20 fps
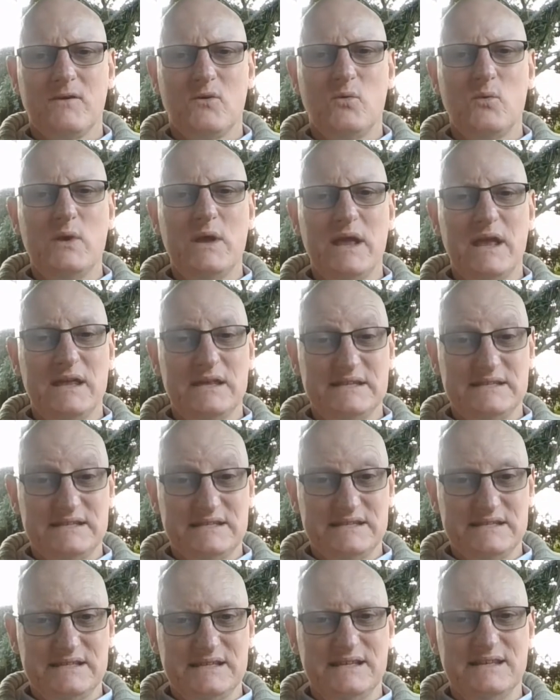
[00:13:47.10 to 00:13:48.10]
we
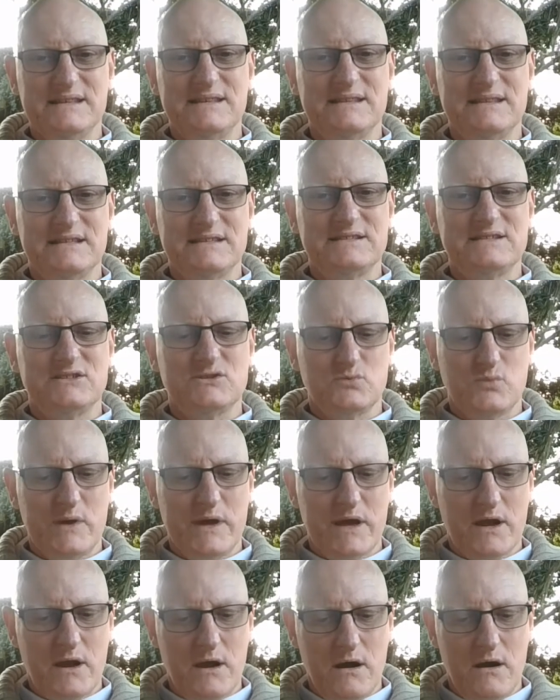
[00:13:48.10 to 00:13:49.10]
see this is
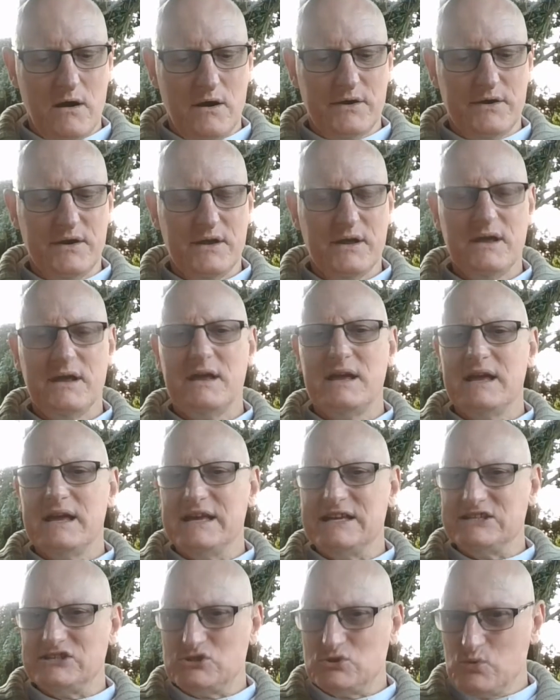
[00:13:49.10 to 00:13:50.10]
where God
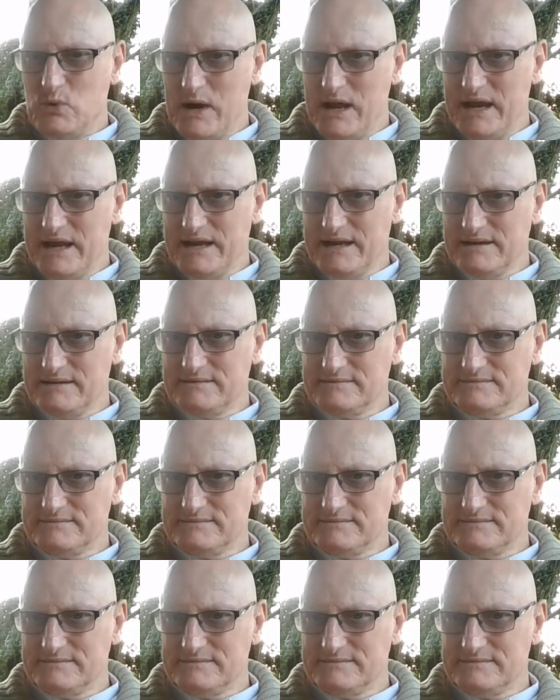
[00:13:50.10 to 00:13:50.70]
is dwelling.